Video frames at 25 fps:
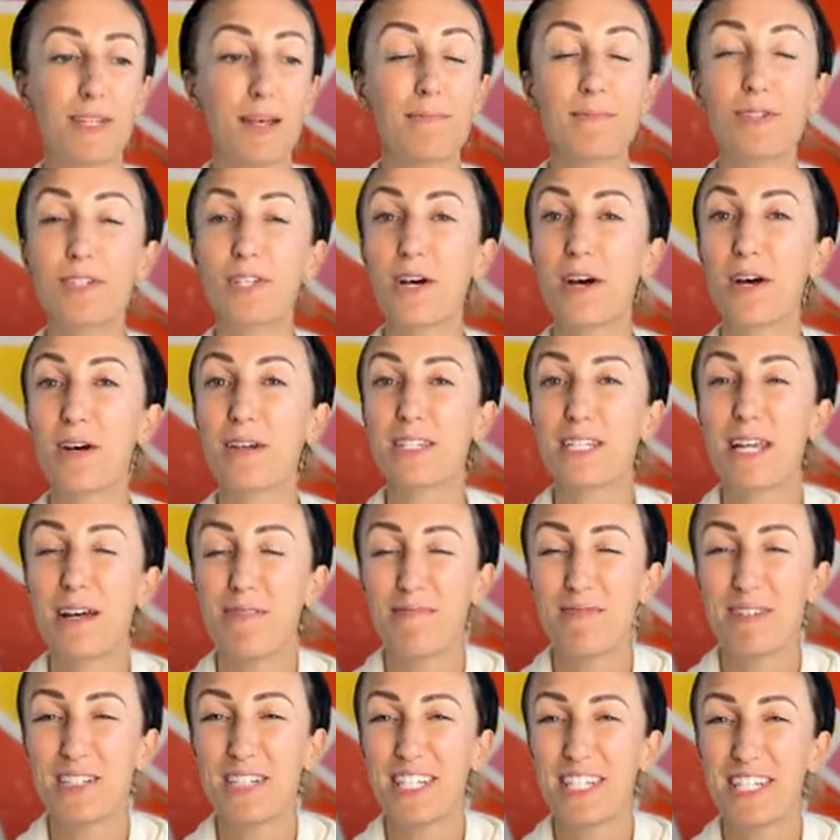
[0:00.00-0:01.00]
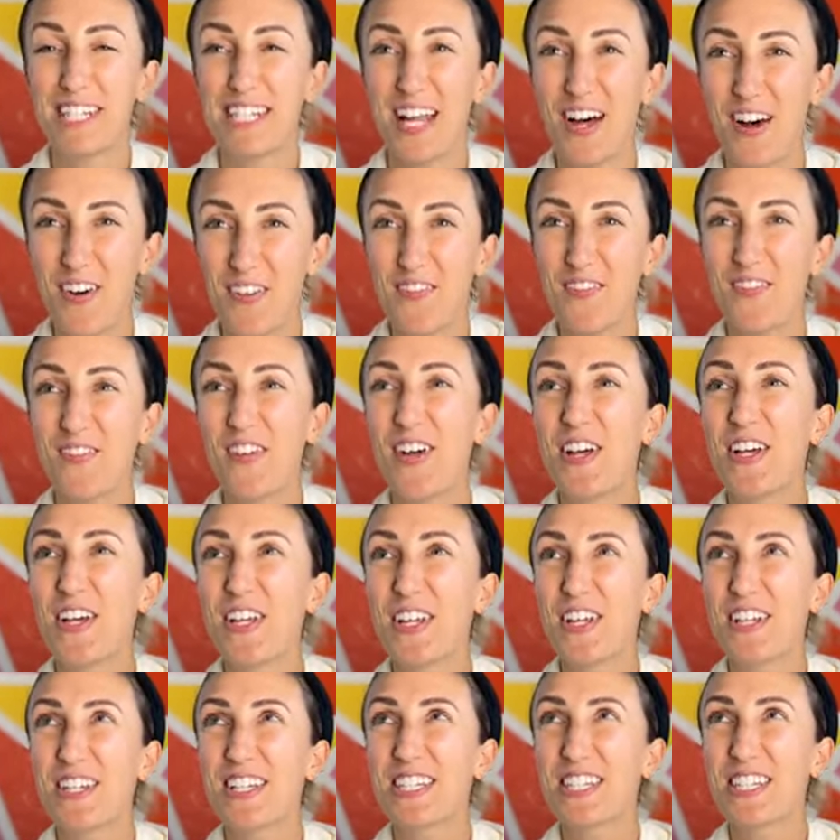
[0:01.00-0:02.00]
some some
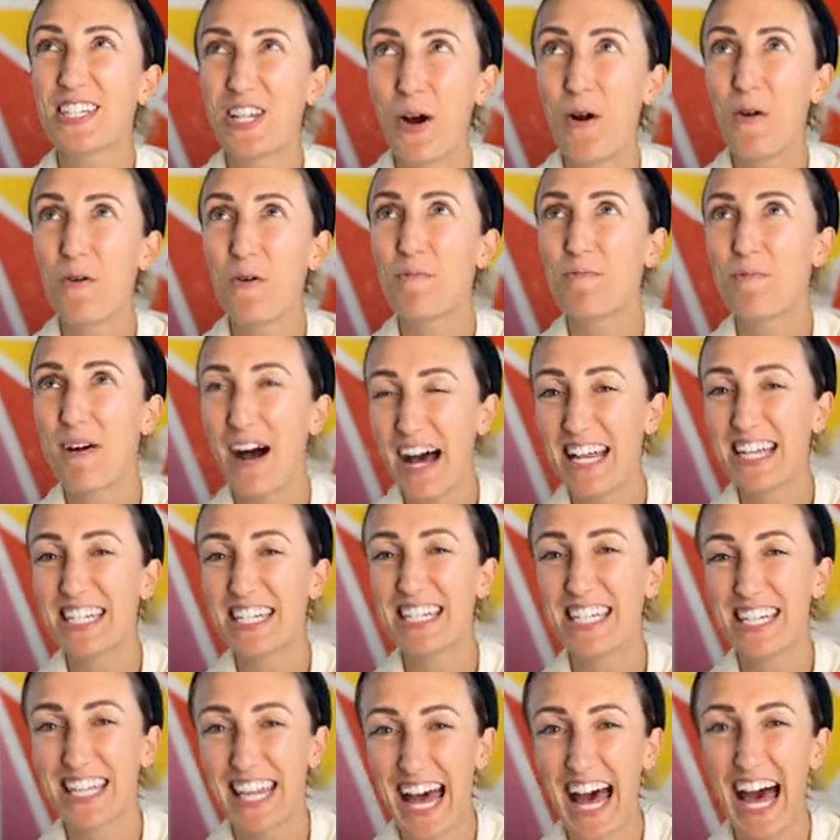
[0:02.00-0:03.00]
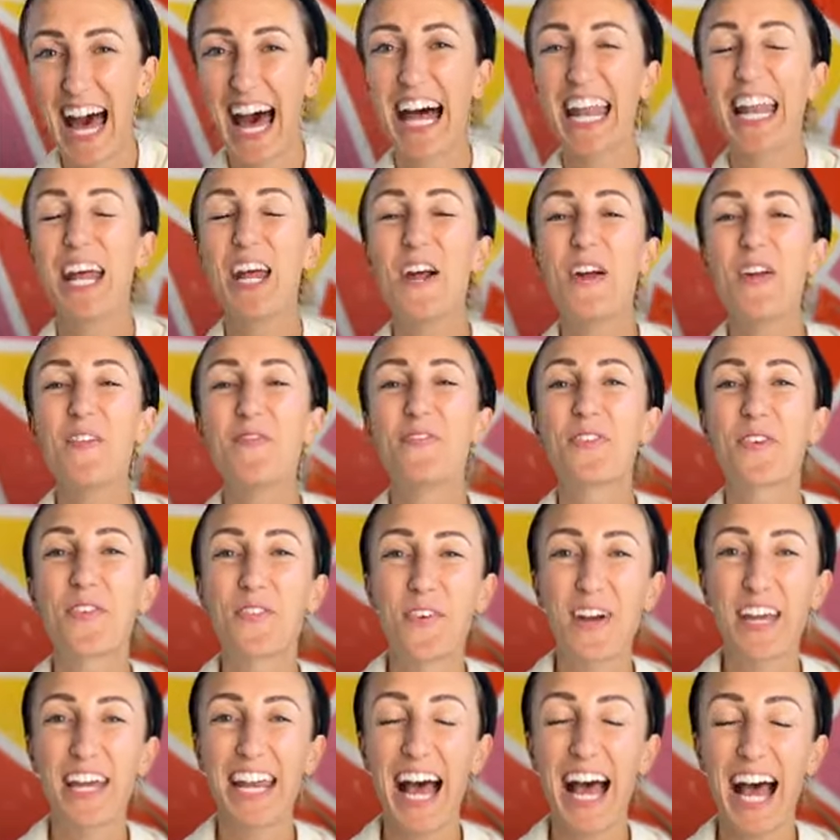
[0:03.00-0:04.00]
so much that
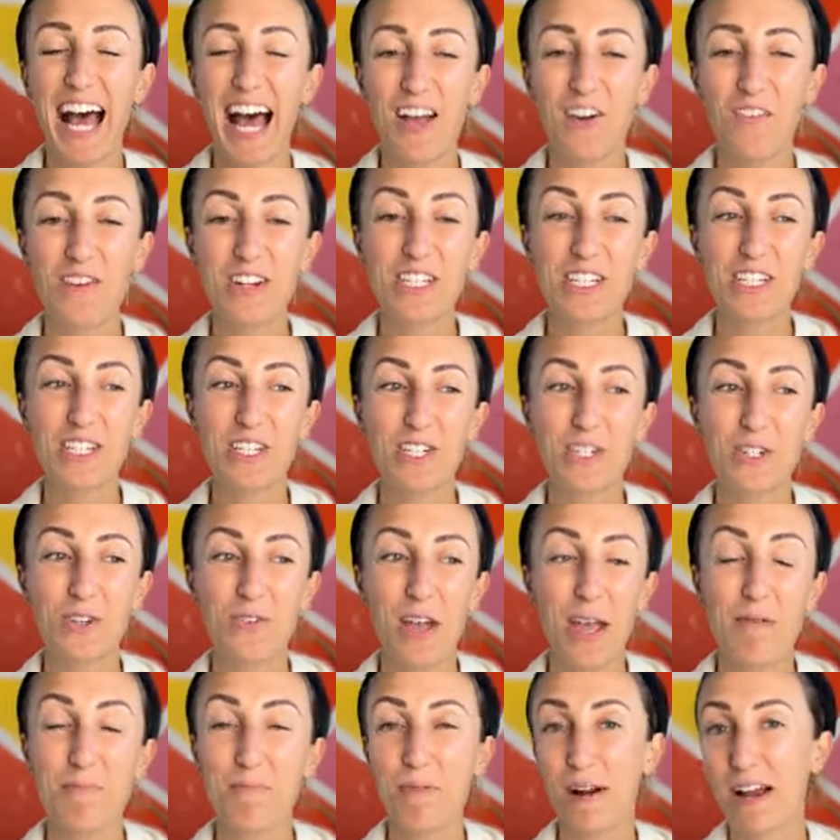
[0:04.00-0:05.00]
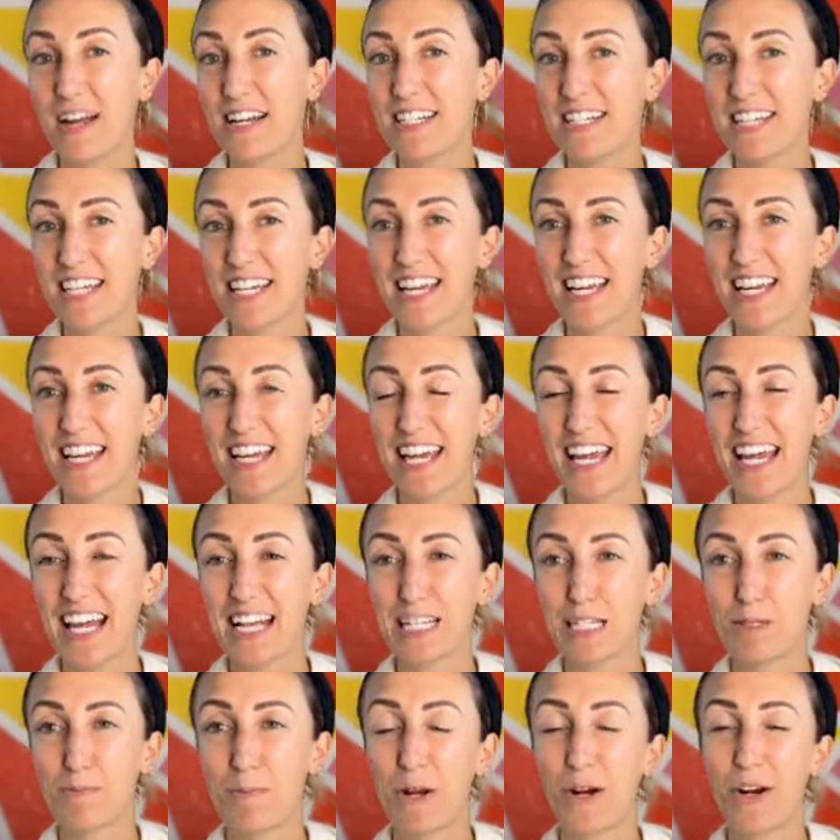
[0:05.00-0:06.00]
when I went to do a branding
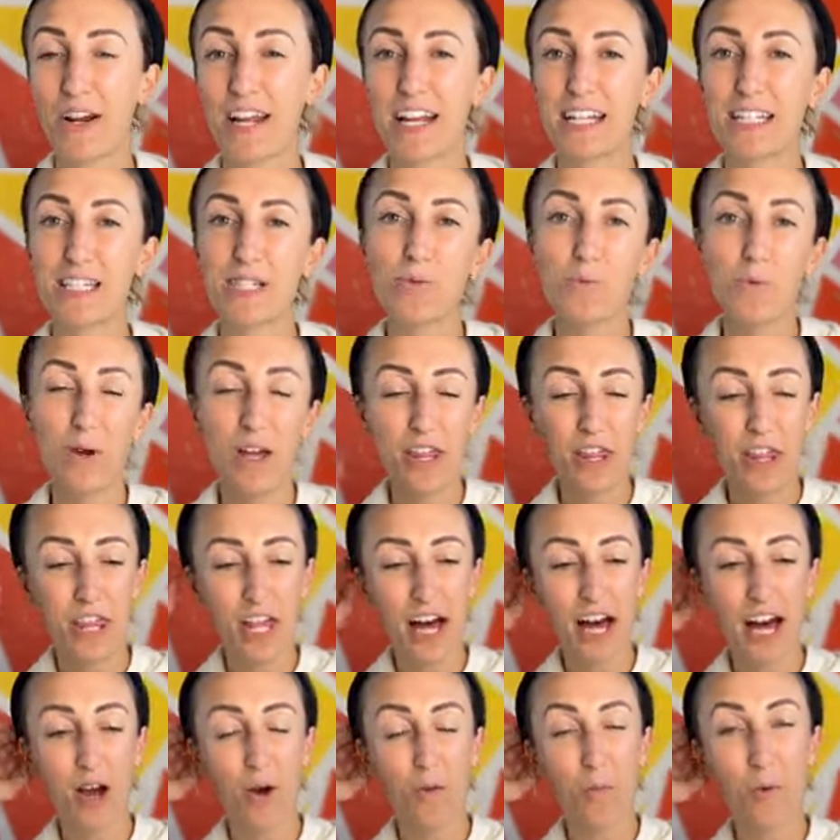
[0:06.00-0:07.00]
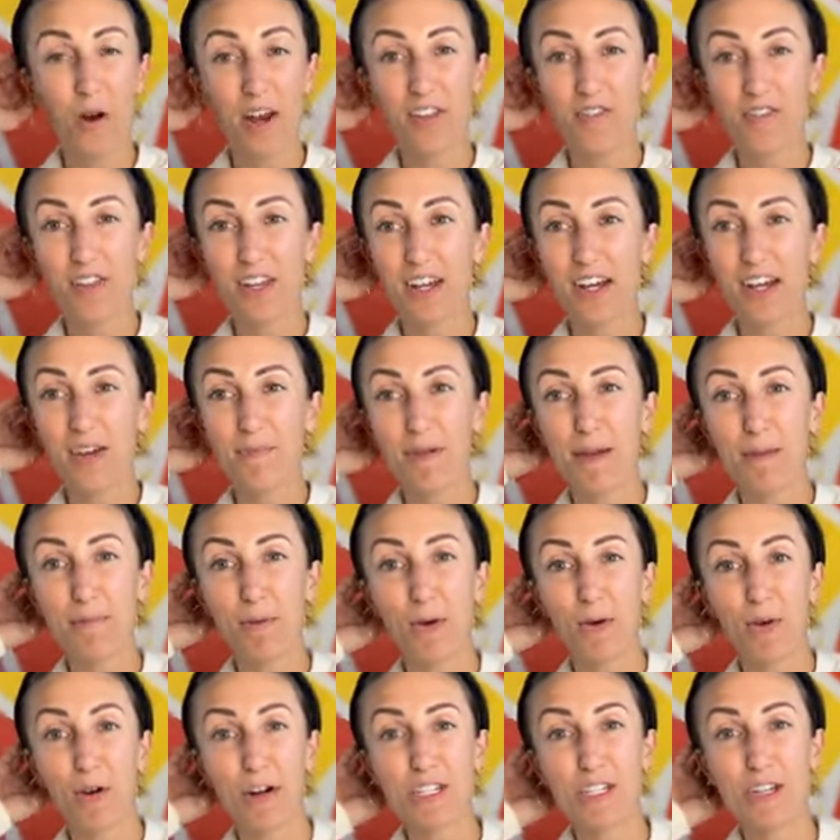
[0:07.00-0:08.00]
experience with uh, one of the people who
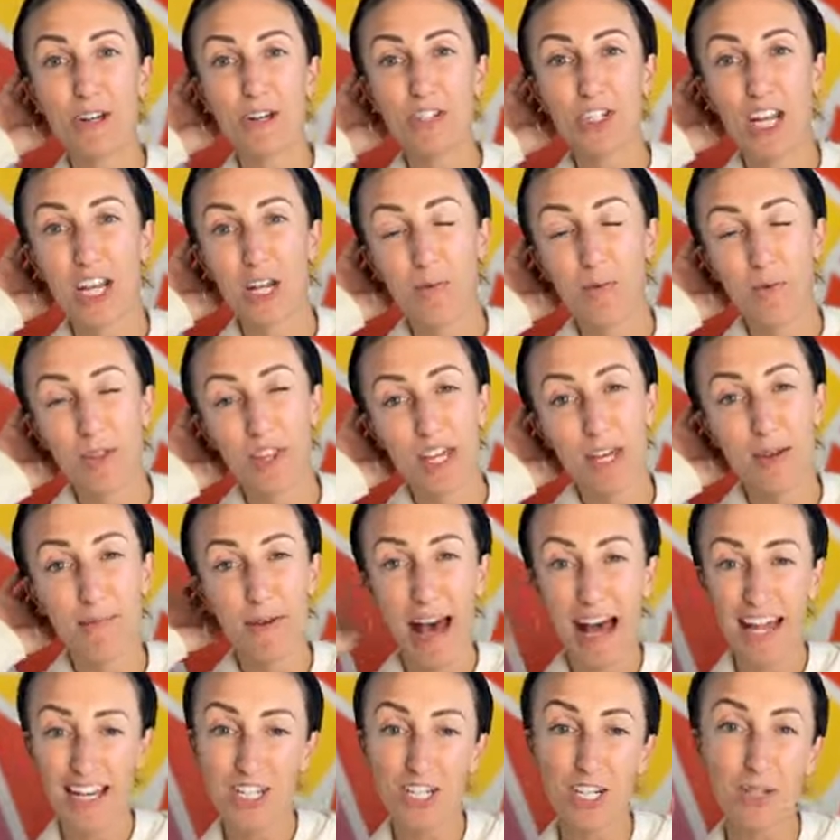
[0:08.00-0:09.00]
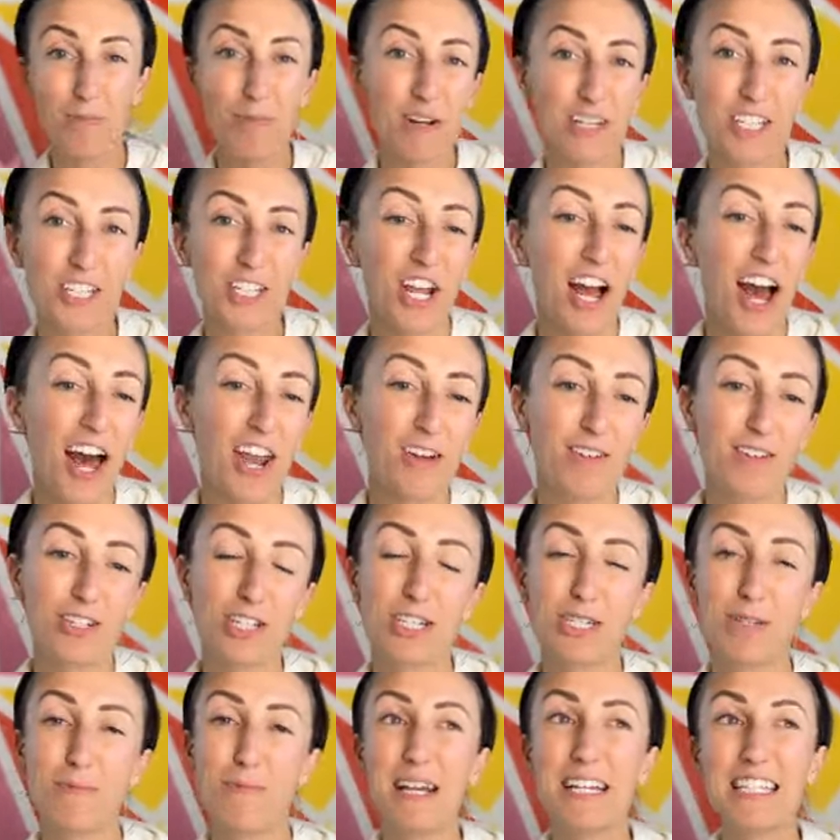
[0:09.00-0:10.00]
are associated with him, Ashley Preciado, she's
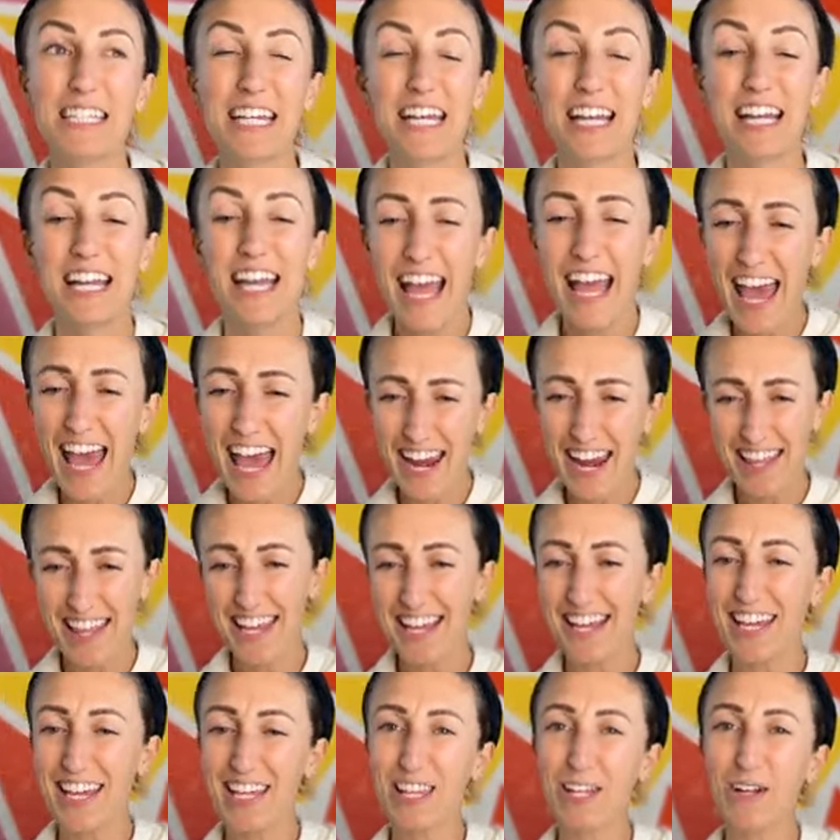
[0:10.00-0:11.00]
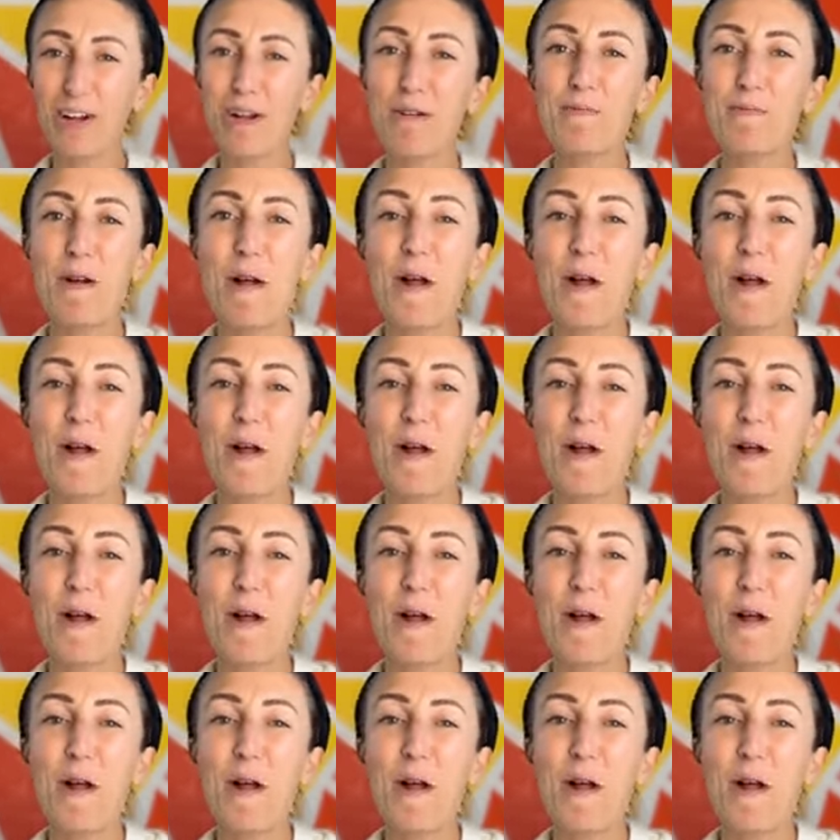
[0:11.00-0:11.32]
amazing, and I think in the group,